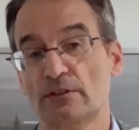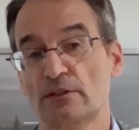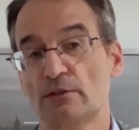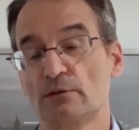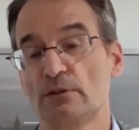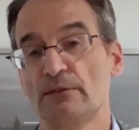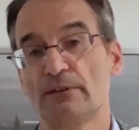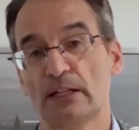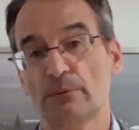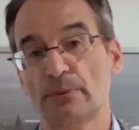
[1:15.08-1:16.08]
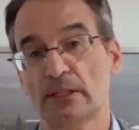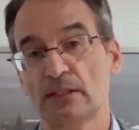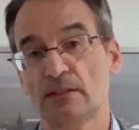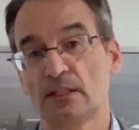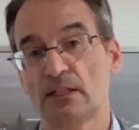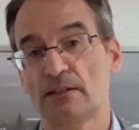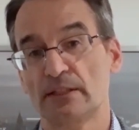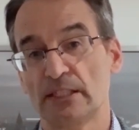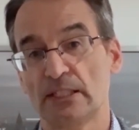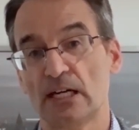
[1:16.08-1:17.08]
to developing
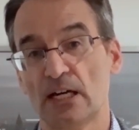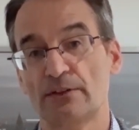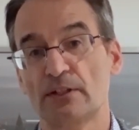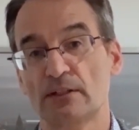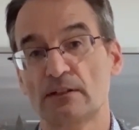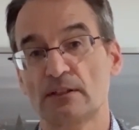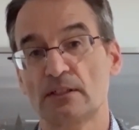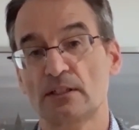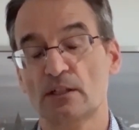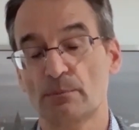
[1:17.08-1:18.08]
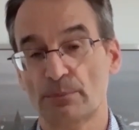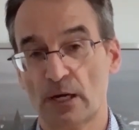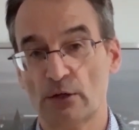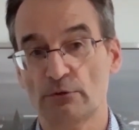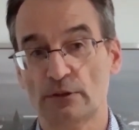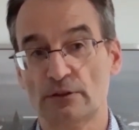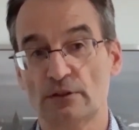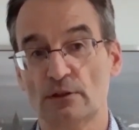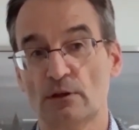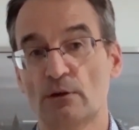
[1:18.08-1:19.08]
the other
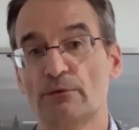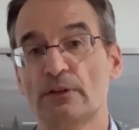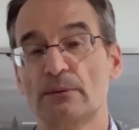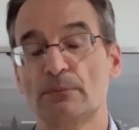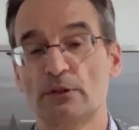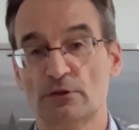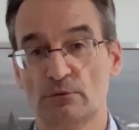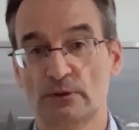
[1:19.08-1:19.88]
components of emotional